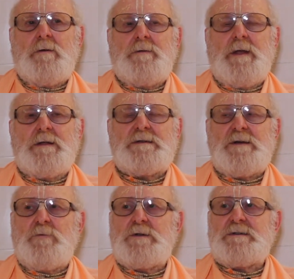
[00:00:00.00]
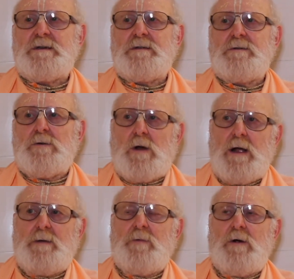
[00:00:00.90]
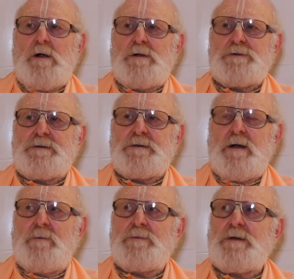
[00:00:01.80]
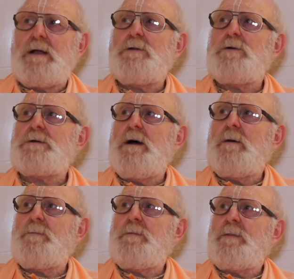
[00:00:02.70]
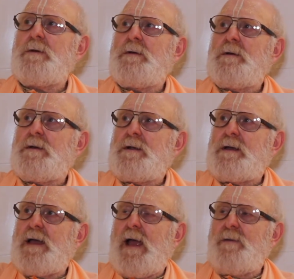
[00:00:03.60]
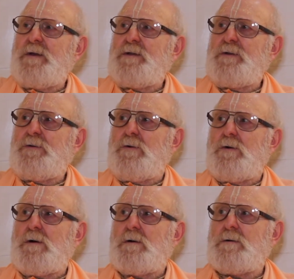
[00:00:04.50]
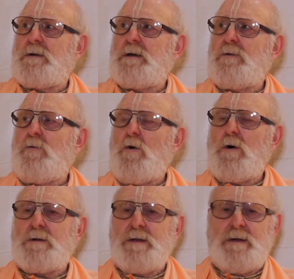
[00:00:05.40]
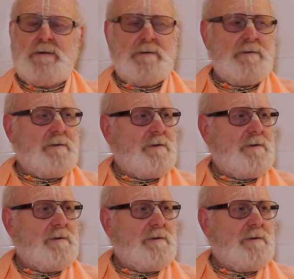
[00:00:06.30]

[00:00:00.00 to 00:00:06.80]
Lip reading: then someone said, Narayana Maharaj has come. So I looked up, He came in the door, he walked in,